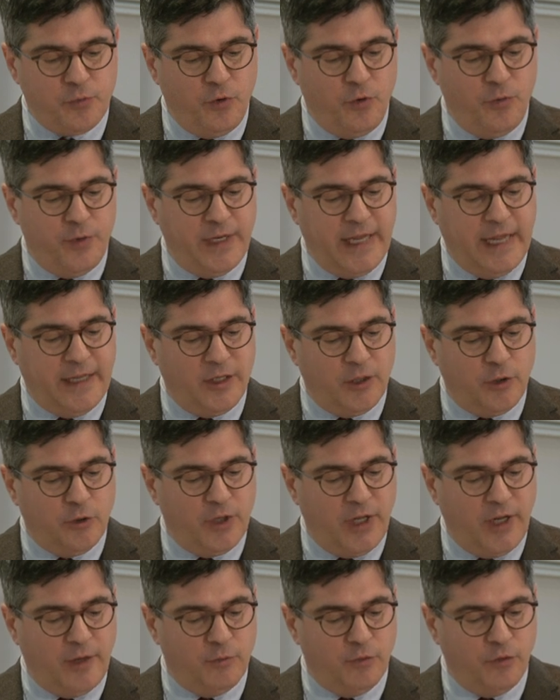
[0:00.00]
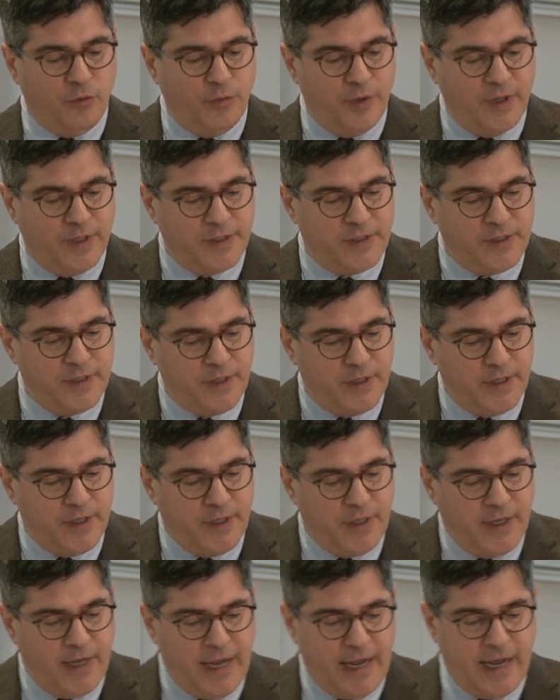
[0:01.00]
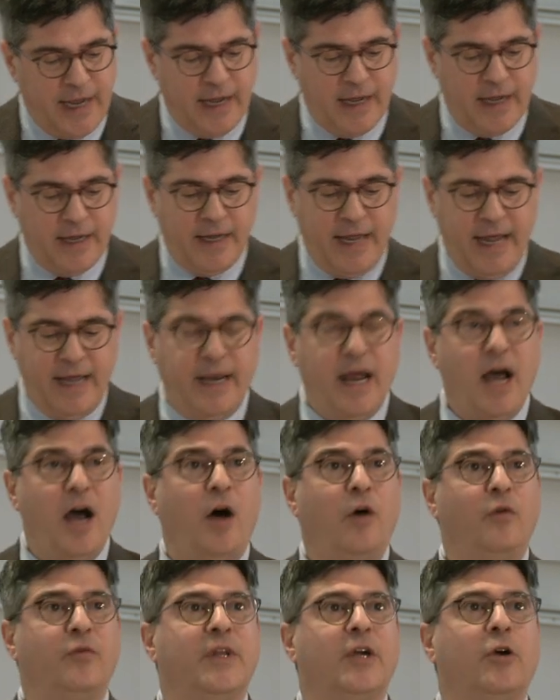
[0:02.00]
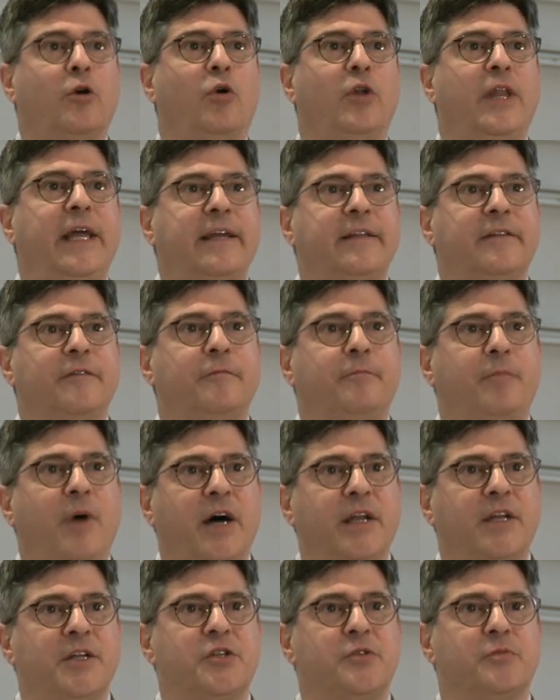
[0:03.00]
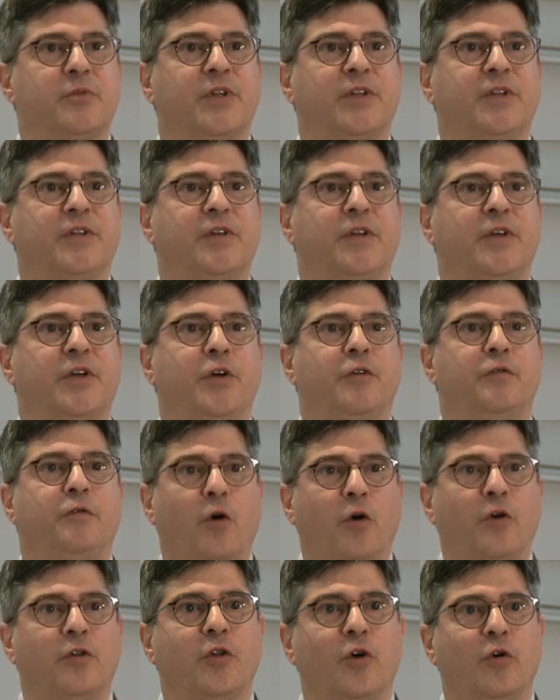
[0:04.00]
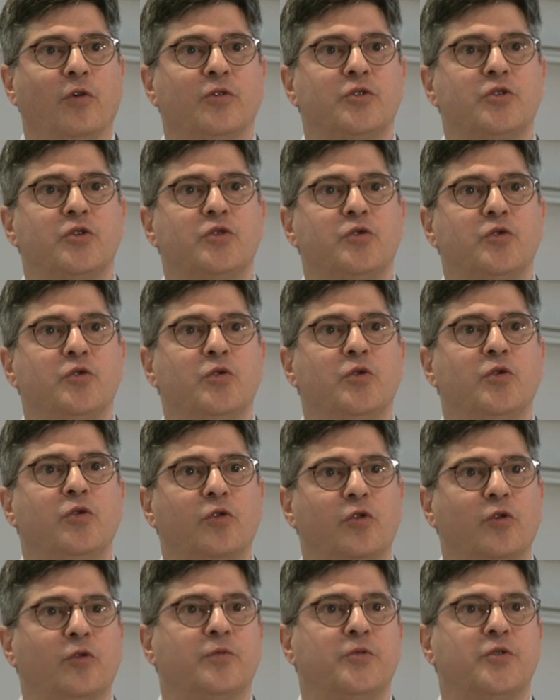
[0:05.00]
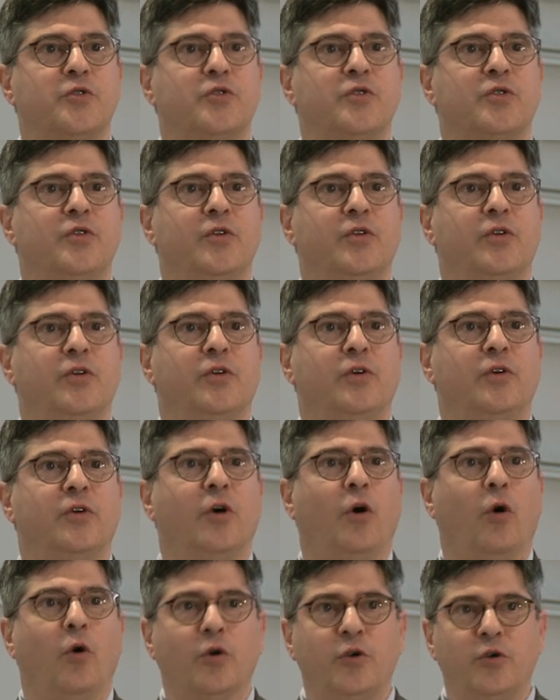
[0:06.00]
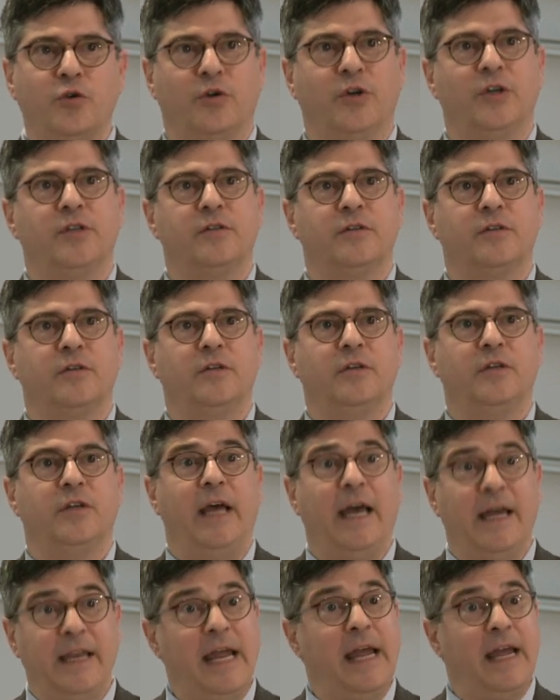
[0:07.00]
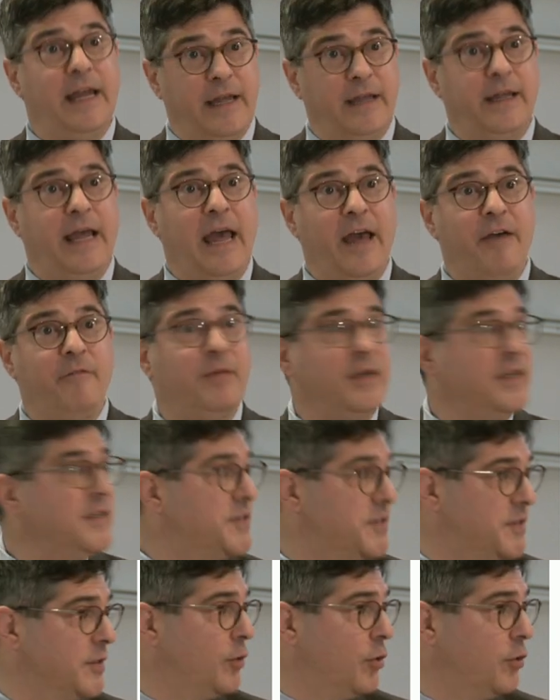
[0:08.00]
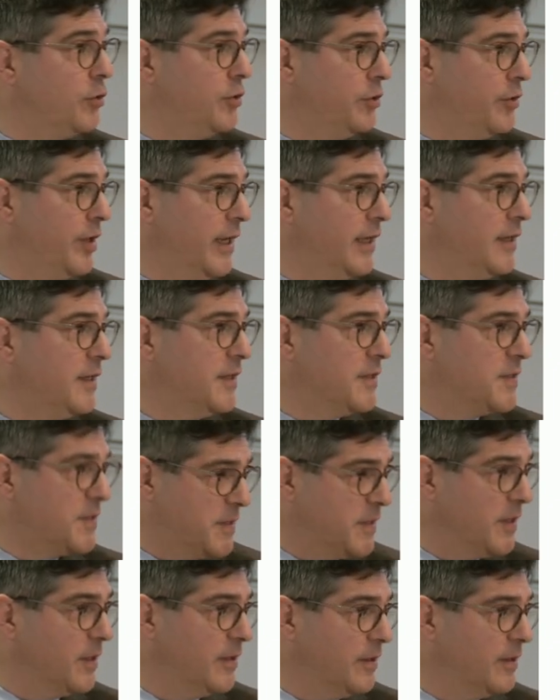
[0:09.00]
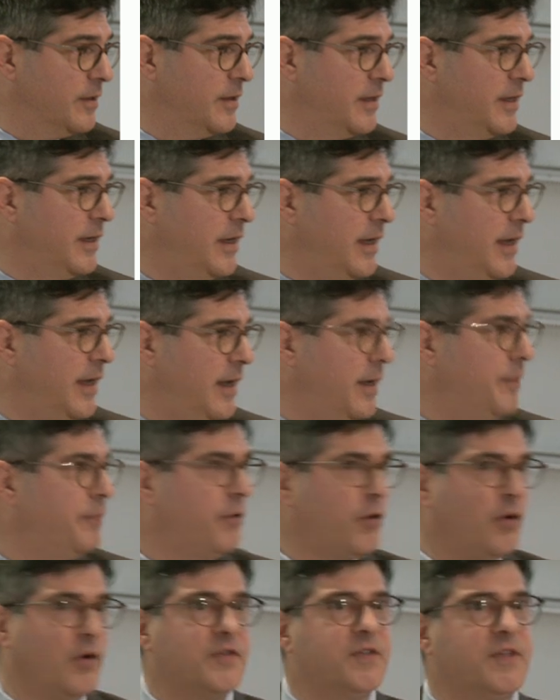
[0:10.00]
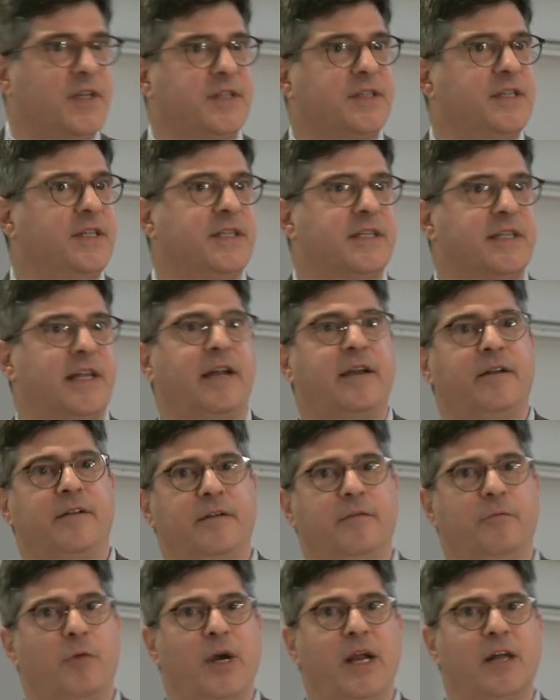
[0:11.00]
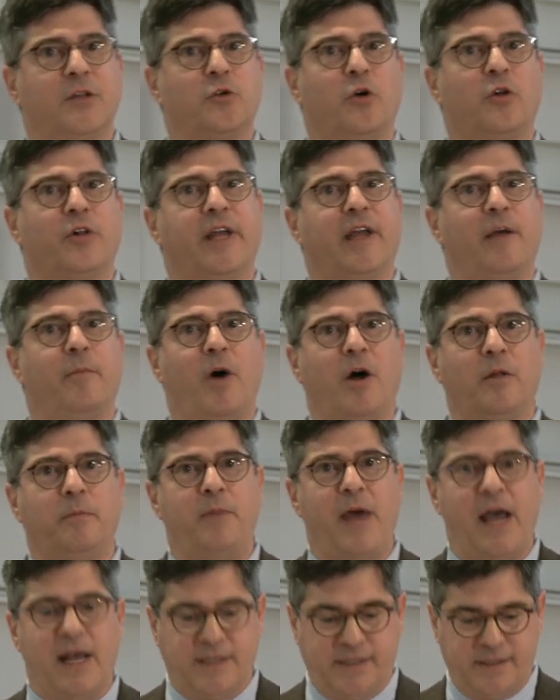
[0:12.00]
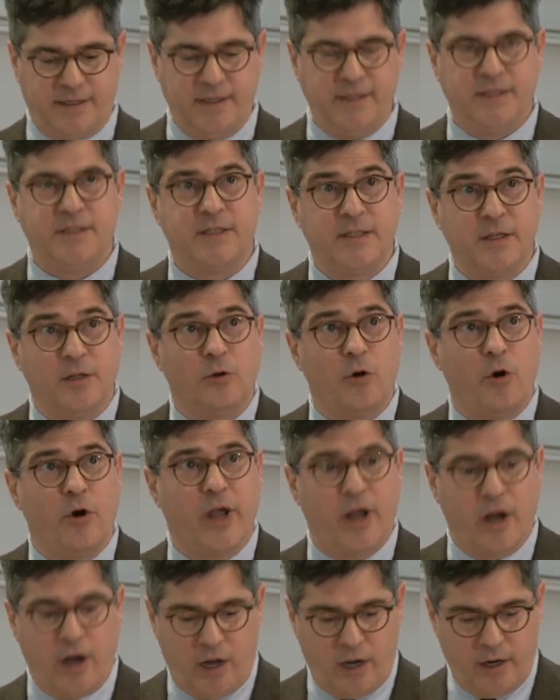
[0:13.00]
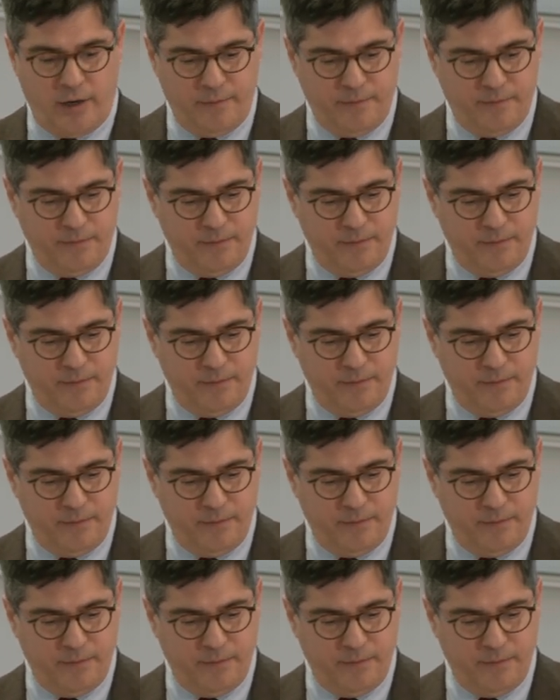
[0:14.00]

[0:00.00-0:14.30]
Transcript: movement and the Gulen movement, uh, and how the collective punishment for those two groups occurred and have been still occurring. It's still a process. It's not, we're not talking about past. It's still going on.